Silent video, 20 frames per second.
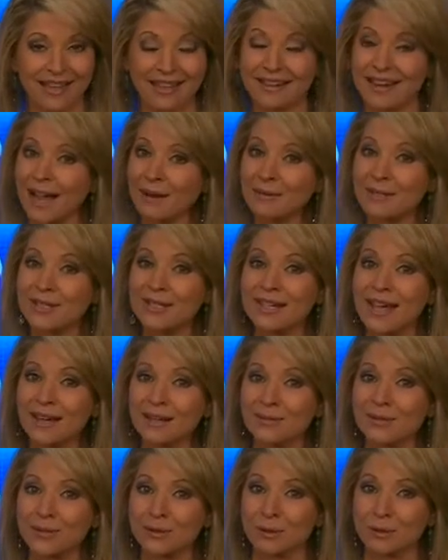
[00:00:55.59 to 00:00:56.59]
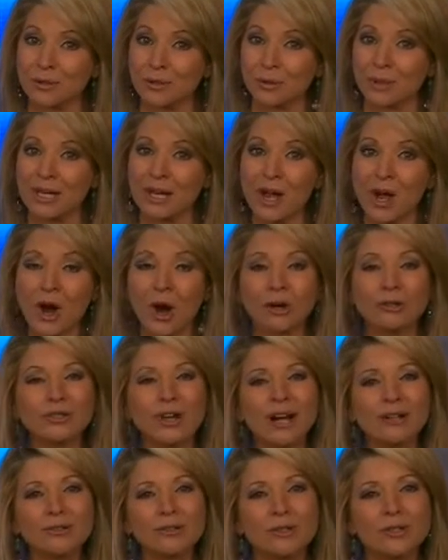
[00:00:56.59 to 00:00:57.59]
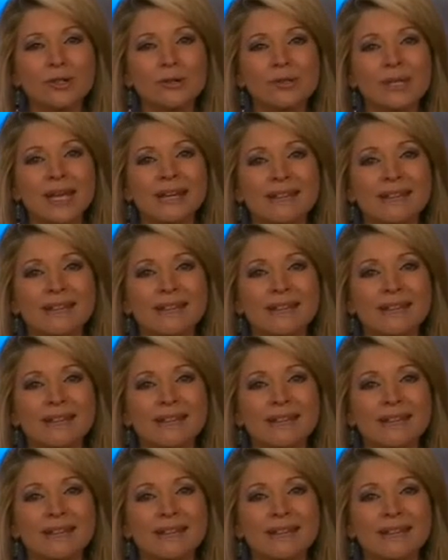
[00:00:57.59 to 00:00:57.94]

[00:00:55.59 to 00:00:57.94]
Now, instead of surgery, her doctors use